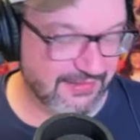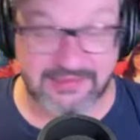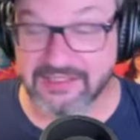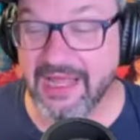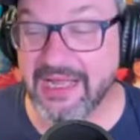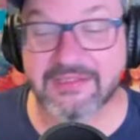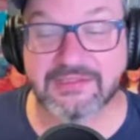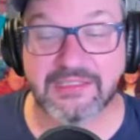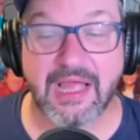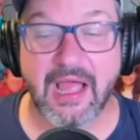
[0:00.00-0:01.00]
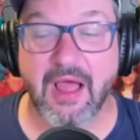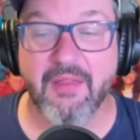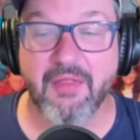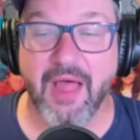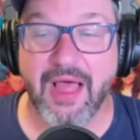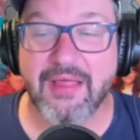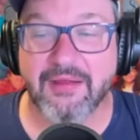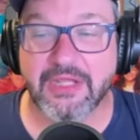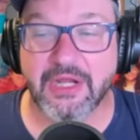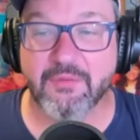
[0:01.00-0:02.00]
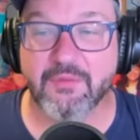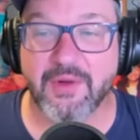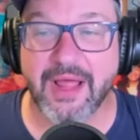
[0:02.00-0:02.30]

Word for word: Slut is, uh, I you know,